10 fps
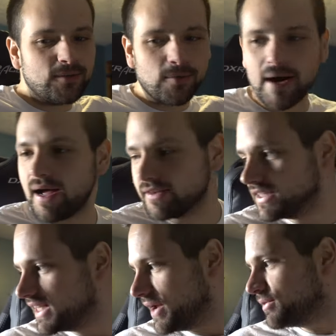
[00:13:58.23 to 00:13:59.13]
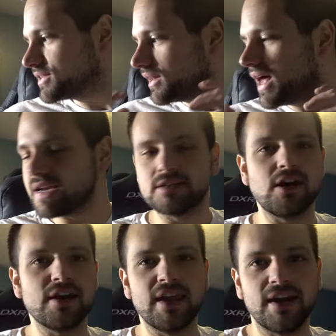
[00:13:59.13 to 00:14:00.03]
Wow, today was a lot of
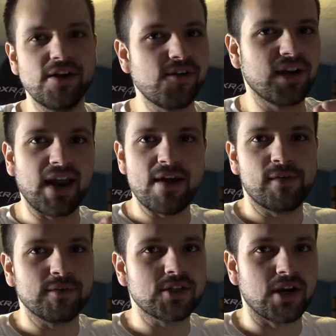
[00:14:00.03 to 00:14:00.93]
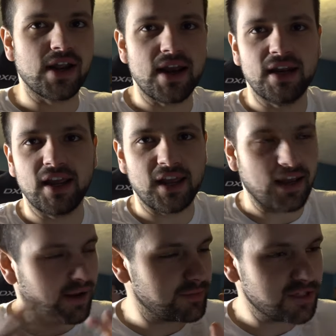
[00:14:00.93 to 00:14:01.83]
talking. I know it, and I haven't even started editing.
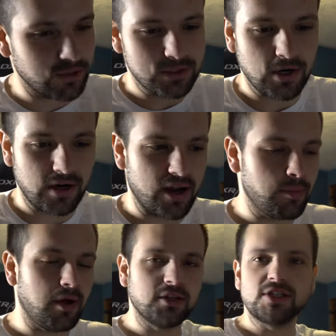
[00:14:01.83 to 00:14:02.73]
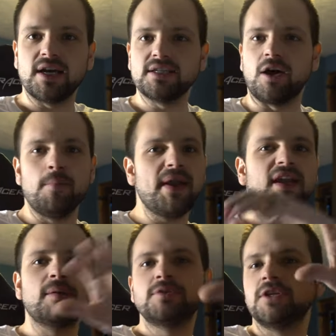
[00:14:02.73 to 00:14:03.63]
I'm so sorry. I apologize. I'll make
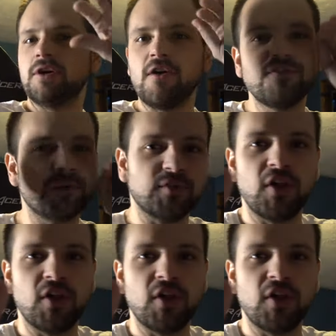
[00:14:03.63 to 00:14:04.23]
it up to you. I'll film a